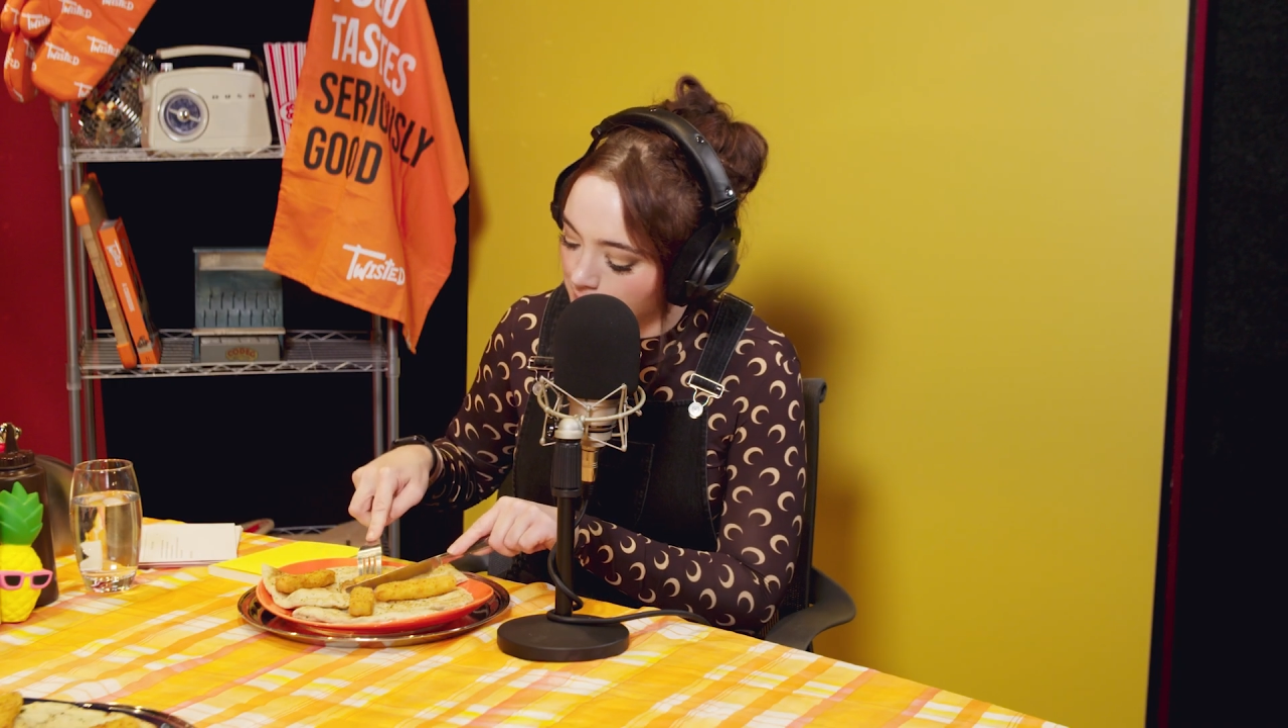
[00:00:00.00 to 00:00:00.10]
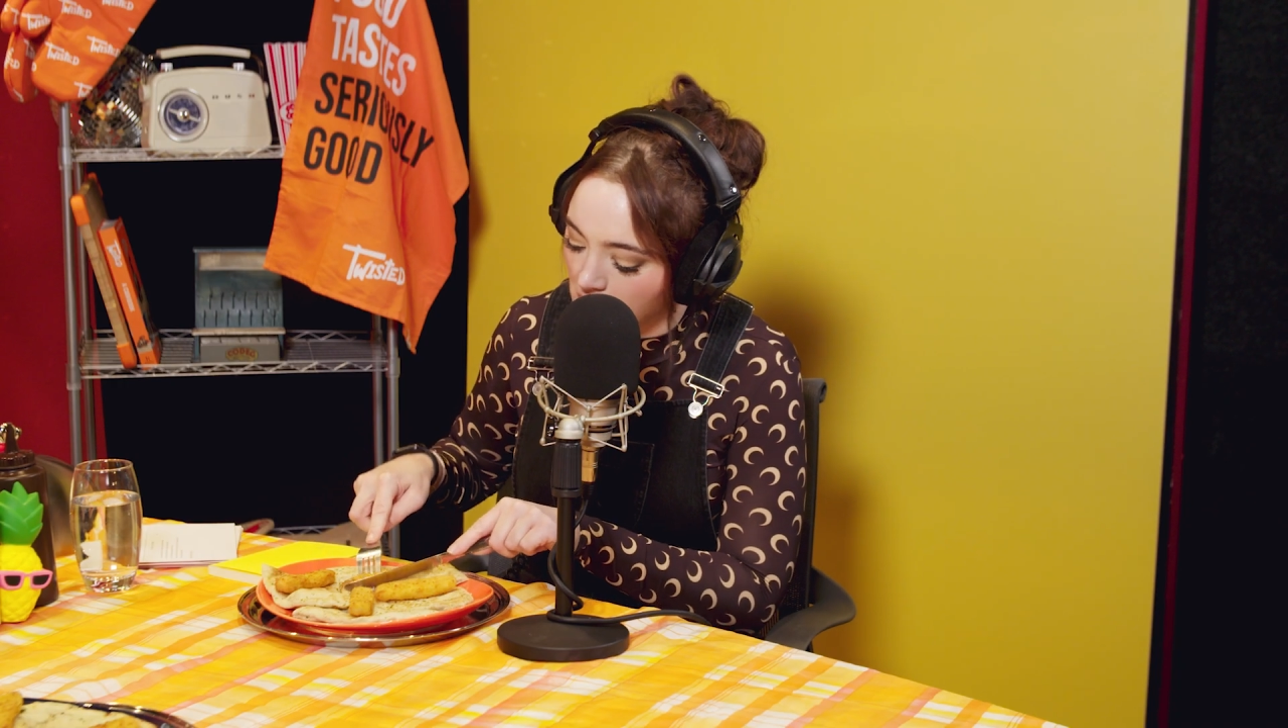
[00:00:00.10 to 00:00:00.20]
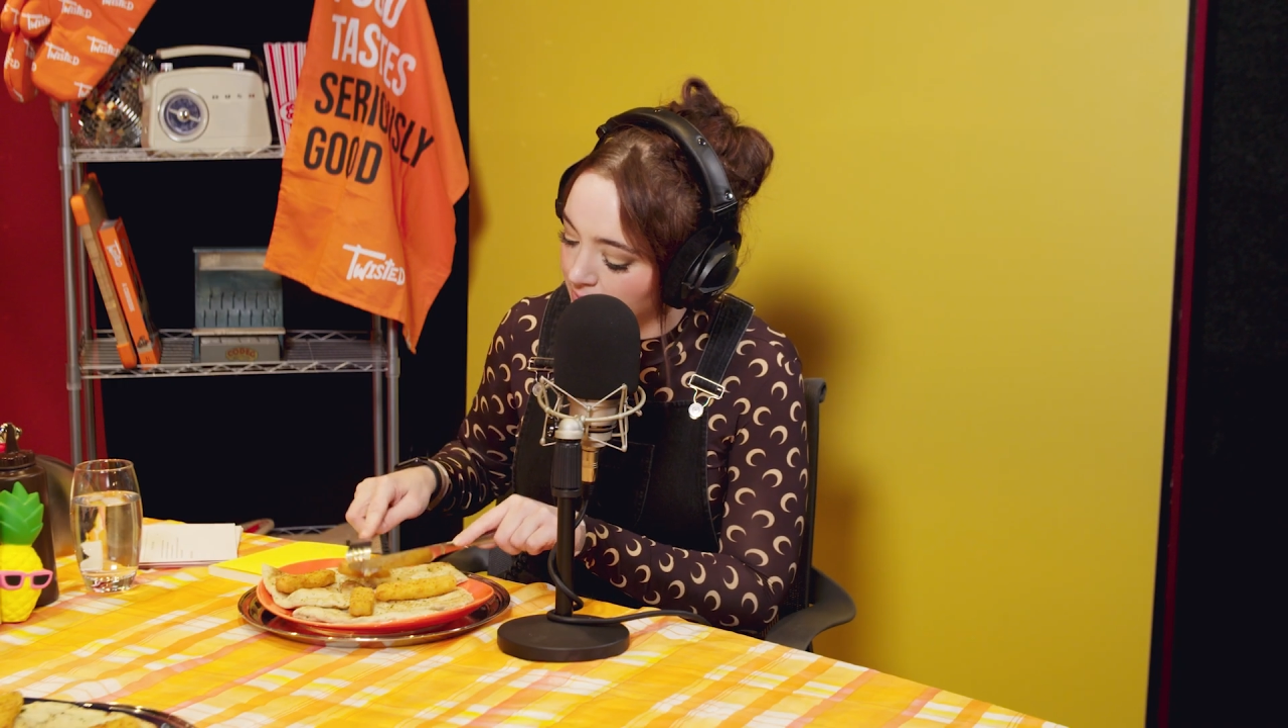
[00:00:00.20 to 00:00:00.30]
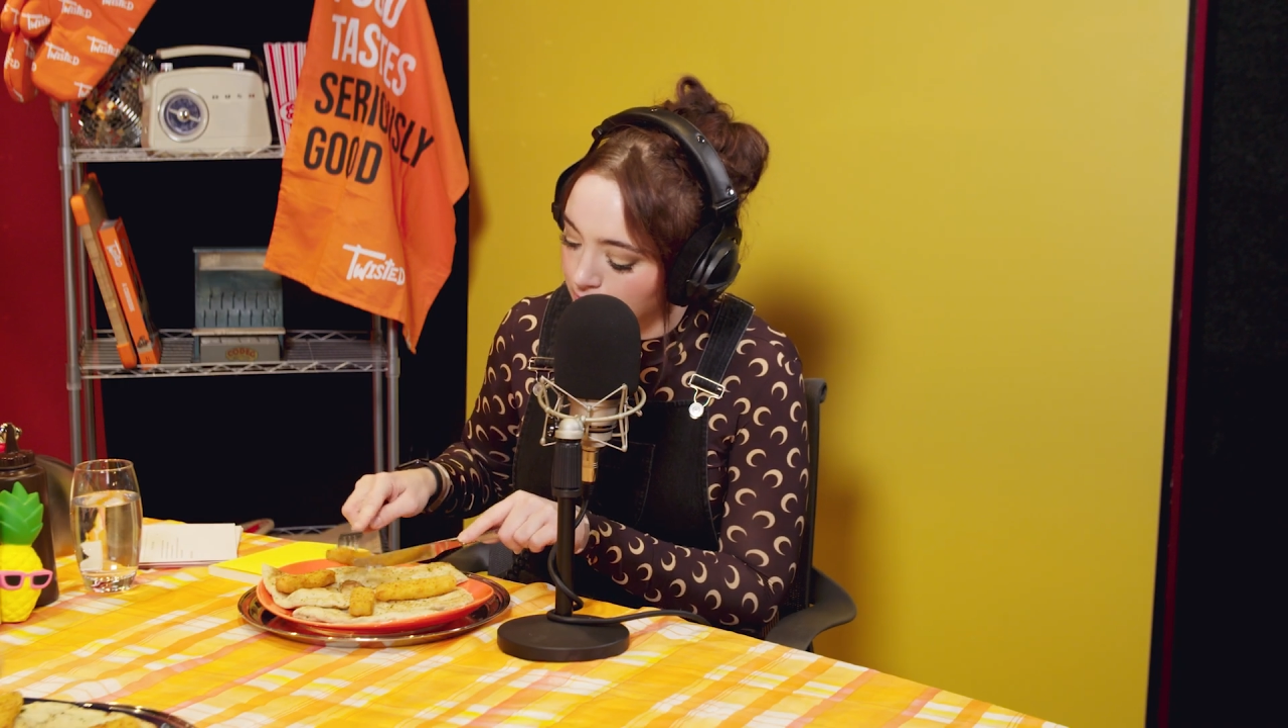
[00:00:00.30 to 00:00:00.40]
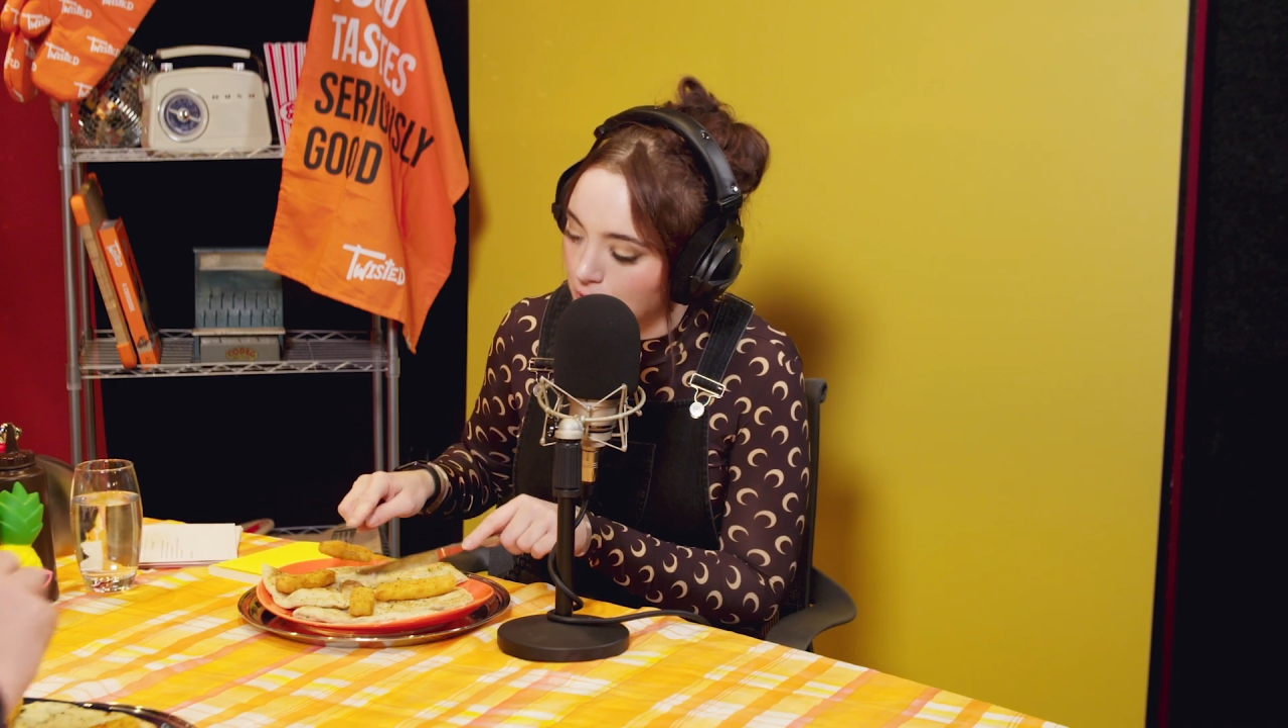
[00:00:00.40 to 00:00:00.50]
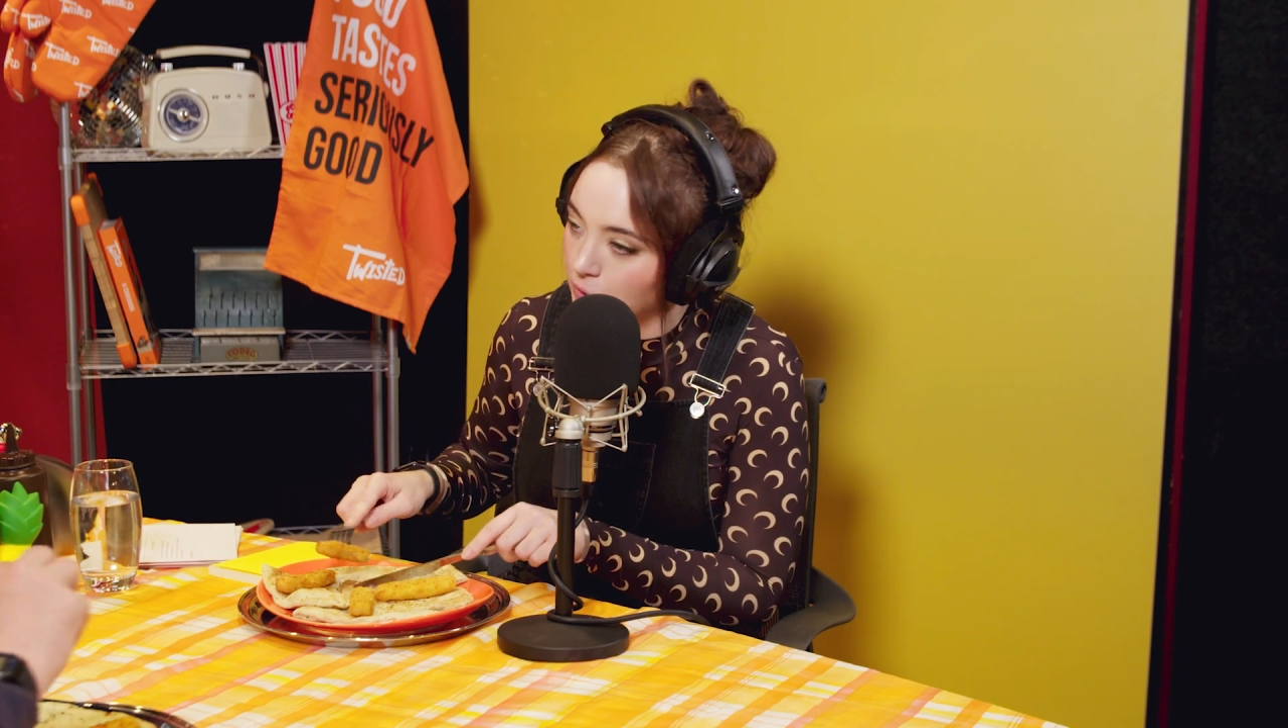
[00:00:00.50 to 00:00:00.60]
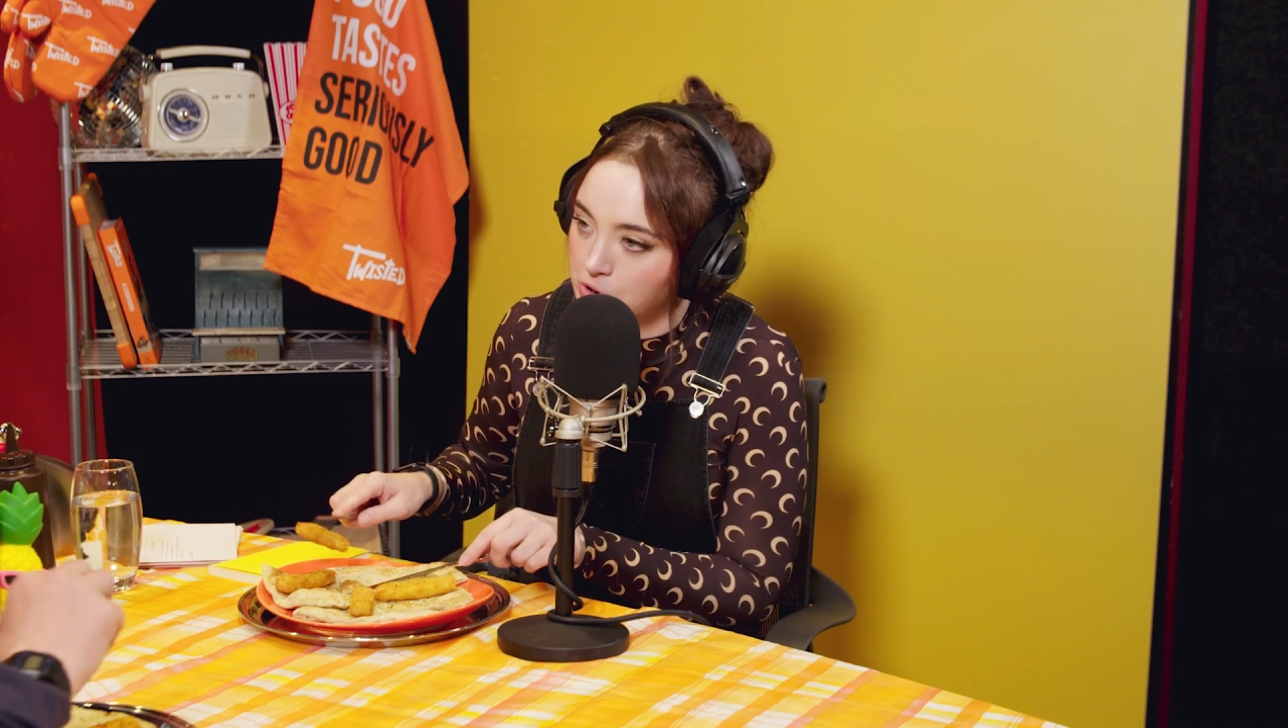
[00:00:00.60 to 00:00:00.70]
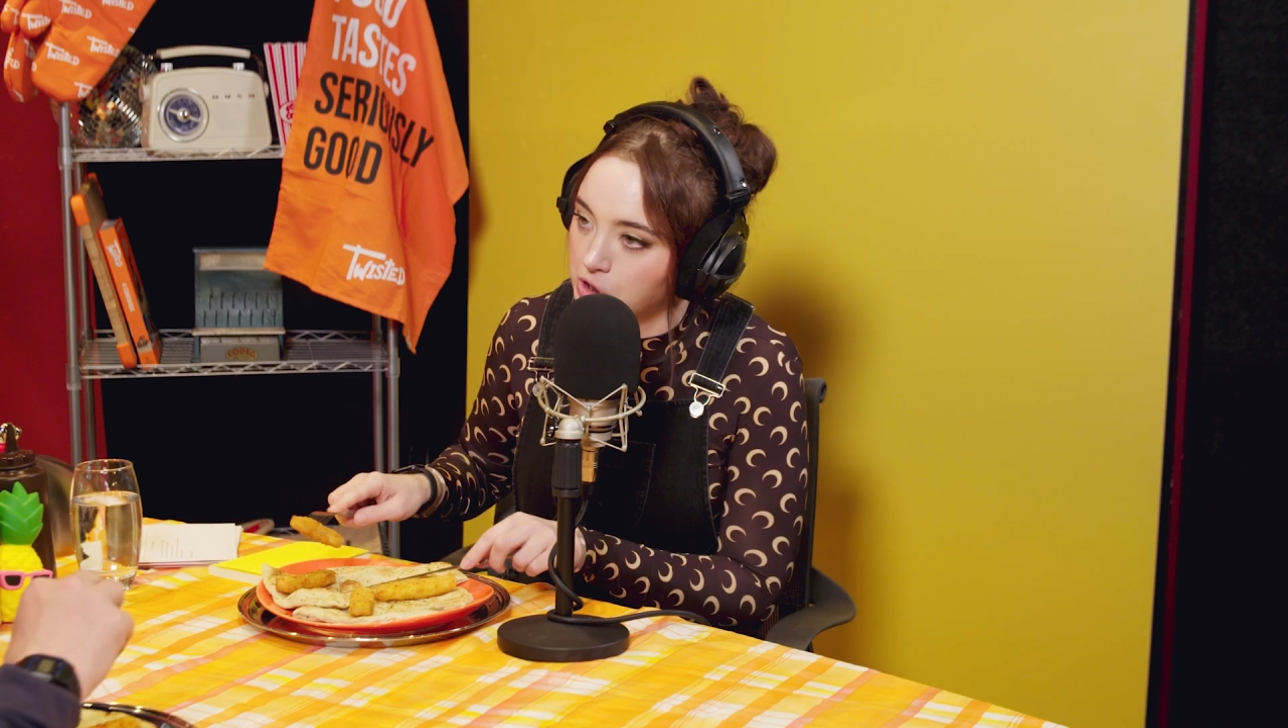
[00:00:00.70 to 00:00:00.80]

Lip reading: I would always